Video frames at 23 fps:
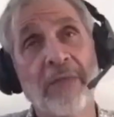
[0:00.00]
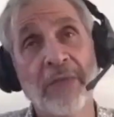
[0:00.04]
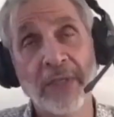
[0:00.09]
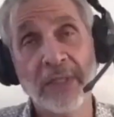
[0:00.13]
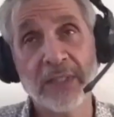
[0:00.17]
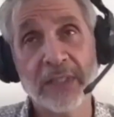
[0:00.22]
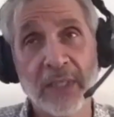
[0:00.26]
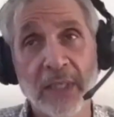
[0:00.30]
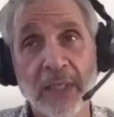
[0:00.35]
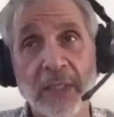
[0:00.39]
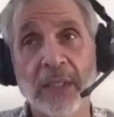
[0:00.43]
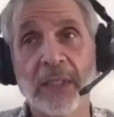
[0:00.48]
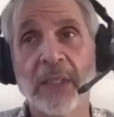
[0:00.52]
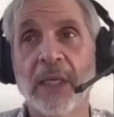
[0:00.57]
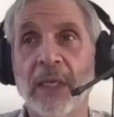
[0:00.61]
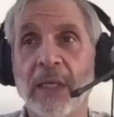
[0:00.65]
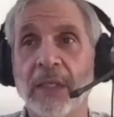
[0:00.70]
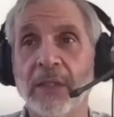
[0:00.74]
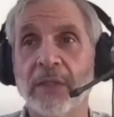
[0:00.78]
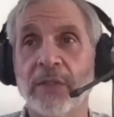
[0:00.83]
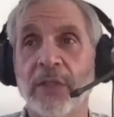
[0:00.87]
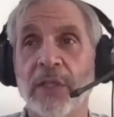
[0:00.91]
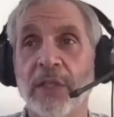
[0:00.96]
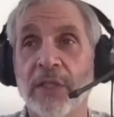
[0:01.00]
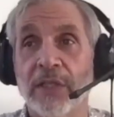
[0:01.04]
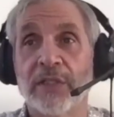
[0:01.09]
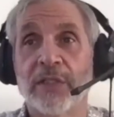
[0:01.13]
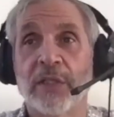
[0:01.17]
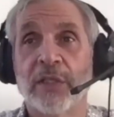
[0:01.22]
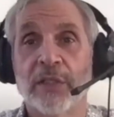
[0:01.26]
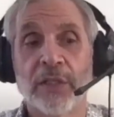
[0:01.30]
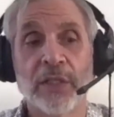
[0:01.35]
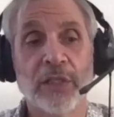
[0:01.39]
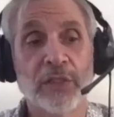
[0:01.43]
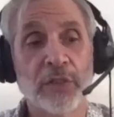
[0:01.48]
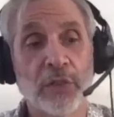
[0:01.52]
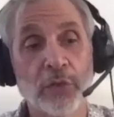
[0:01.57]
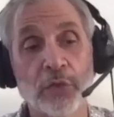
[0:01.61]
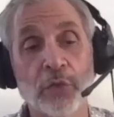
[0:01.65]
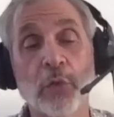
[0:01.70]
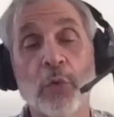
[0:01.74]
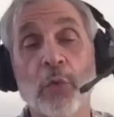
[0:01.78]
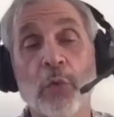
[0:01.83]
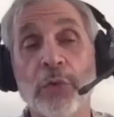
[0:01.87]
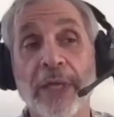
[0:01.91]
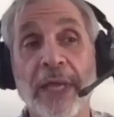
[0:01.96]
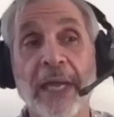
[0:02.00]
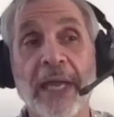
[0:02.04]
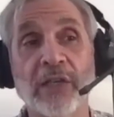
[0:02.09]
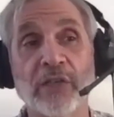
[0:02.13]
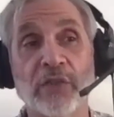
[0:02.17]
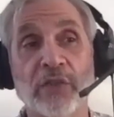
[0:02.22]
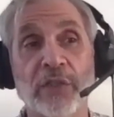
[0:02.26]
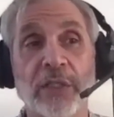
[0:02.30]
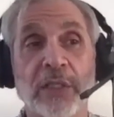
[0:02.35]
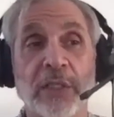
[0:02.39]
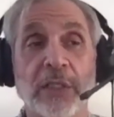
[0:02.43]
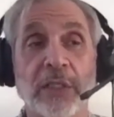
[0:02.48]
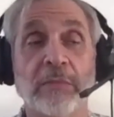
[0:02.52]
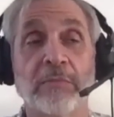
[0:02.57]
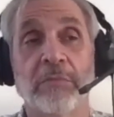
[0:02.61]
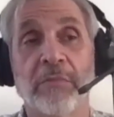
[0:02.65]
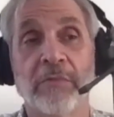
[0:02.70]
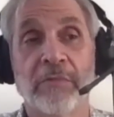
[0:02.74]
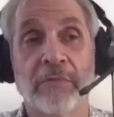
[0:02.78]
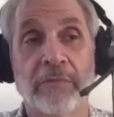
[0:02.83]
said that, there's a tool that actually